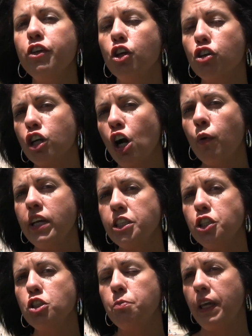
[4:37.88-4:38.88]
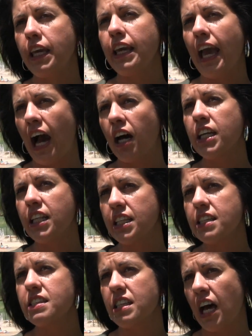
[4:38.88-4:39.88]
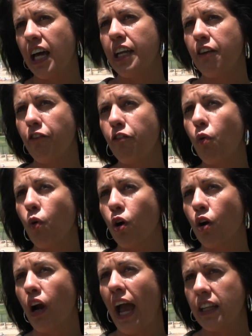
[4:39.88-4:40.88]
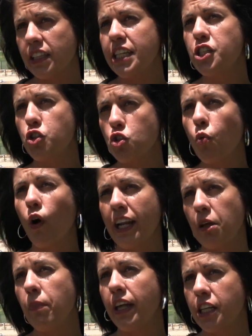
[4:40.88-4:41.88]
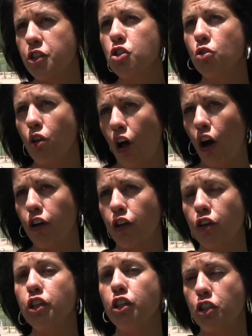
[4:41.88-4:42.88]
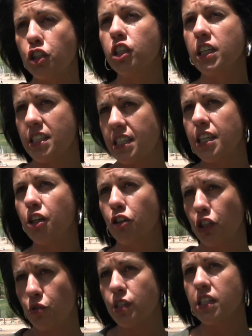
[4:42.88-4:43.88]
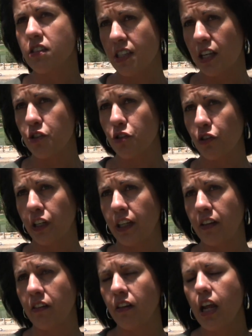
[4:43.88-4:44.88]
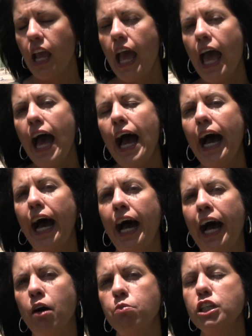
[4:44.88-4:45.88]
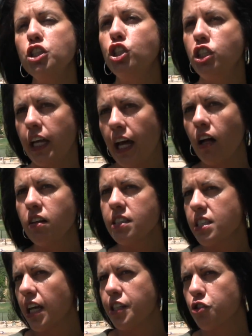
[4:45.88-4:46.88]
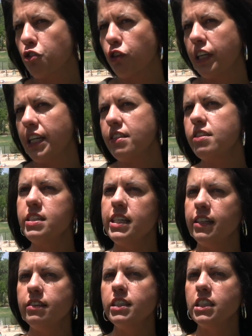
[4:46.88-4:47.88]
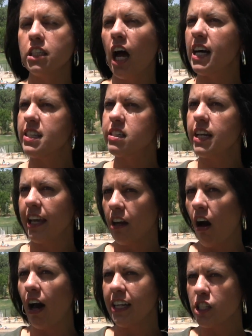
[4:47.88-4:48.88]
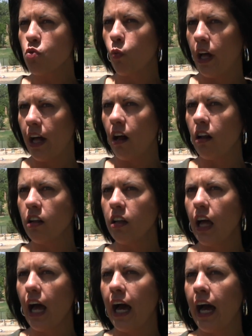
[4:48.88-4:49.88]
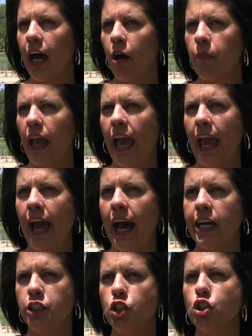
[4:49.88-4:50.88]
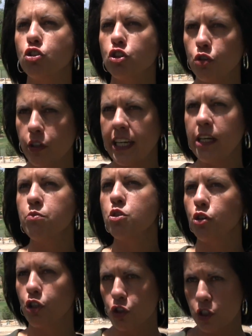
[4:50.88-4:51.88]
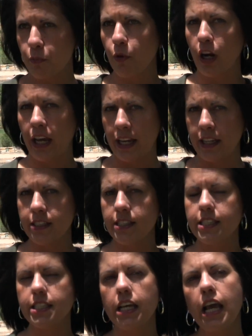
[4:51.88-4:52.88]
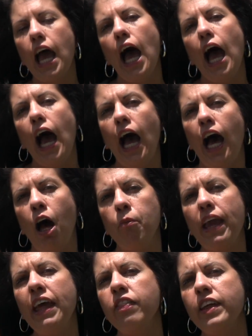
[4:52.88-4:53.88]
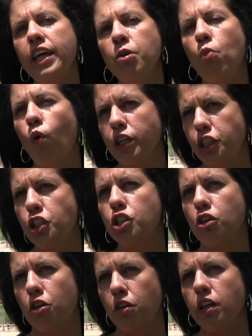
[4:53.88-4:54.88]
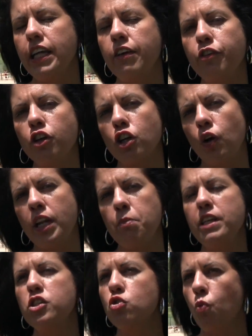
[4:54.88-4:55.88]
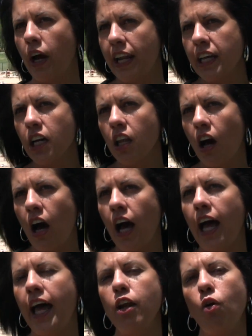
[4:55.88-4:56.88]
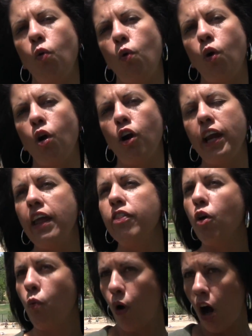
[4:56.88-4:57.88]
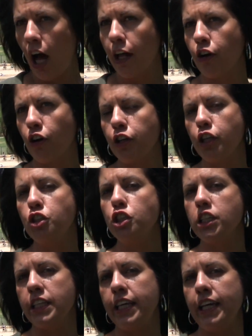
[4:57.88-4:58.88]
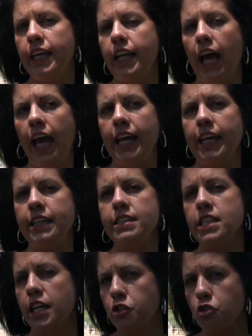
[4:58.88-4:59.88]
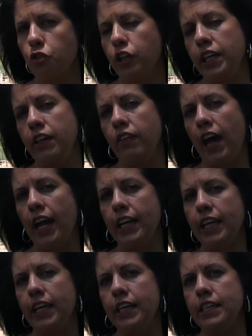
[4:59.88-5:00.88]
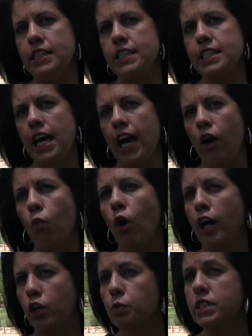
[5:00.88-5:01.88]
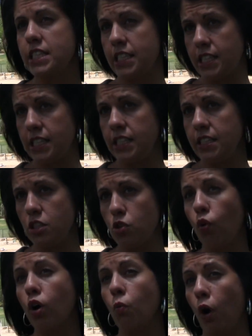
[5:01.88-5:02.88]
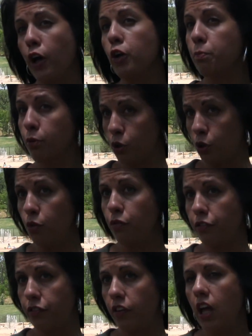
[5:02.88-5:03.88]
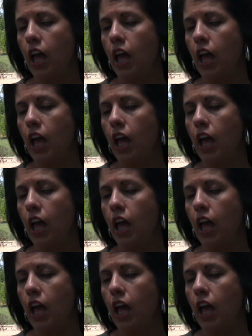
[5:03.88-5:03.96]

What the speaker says: you're going to be out in the sun for at least 20 minutes or longer, you should consider using sunscreen. Gel sunscreens tend to not stay on as well as your creams or your sprays. And then moisture. If you're going to be sweating a lot or in the water, you should get a sunscreen that is water resistant or waterproof.